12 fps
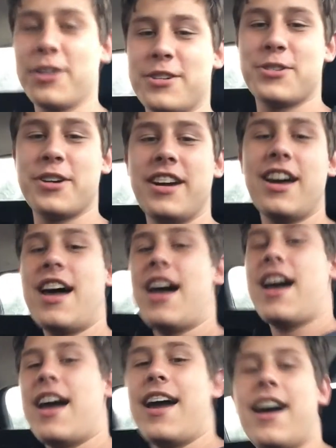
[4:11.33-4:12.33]
video it's a
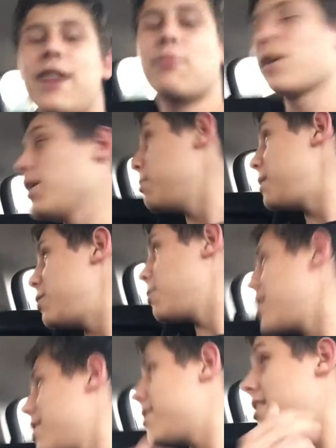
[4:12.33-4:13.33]
little extra
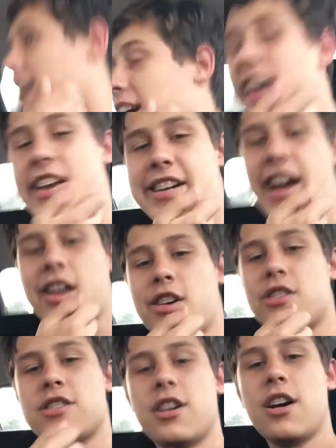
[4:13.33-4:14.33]
i put in there
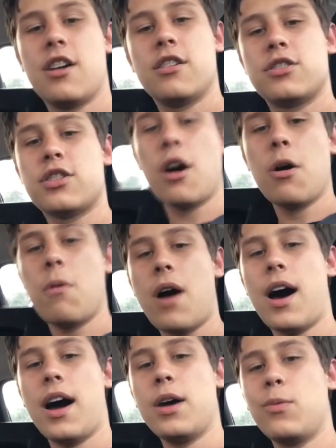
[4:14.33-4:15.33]
Hope so you guys
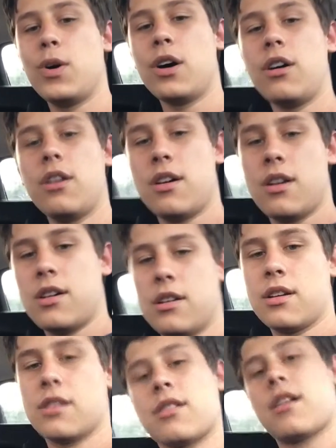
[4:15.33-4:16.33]
enjoy I that.
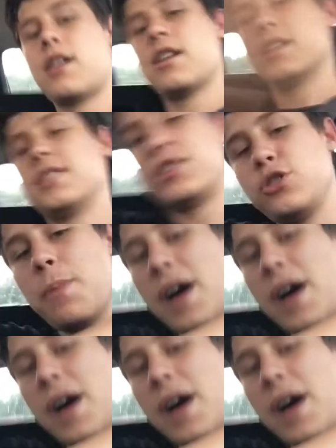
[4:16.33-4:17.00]
See you